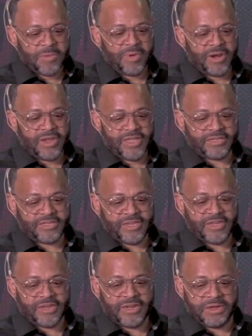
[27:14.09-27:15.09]
But
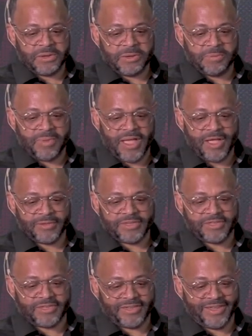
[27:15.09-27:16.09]
listen, I'll
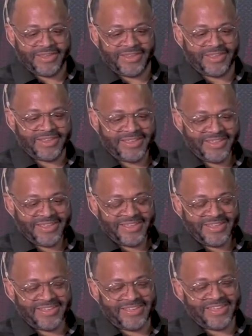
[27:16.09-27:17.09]
just say
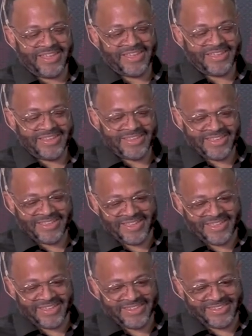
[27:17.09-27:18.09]

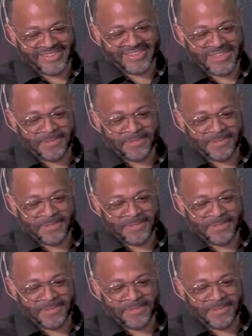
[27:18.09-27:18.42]
this.